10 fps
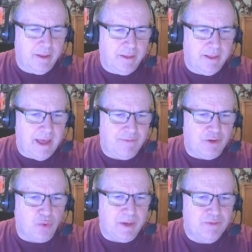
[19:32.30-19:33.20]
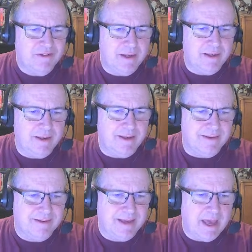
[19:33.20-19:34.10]
They have the 20%
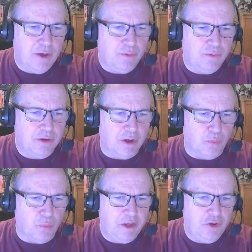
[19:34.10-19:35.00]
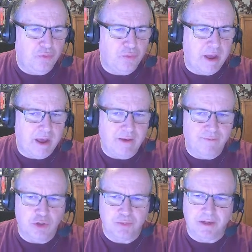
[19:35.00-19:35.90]
discount on what you craft.
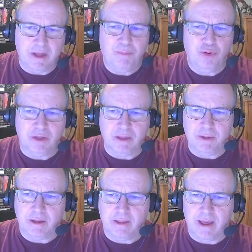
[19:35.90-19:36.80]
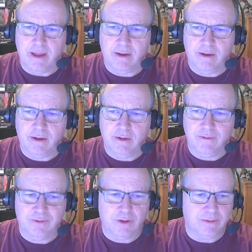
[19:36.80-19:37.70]
There should be an upper limit on that.
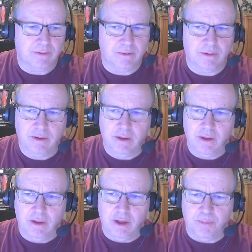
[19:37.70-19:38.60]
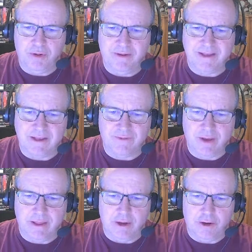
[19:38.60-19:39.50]
So I'll put dissatisfied
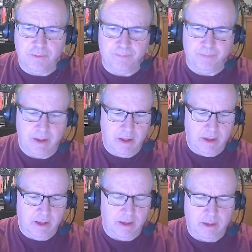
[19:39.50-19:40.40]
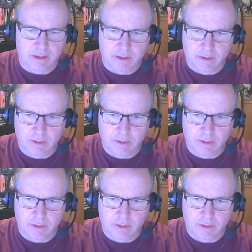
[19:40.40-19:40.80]
there. And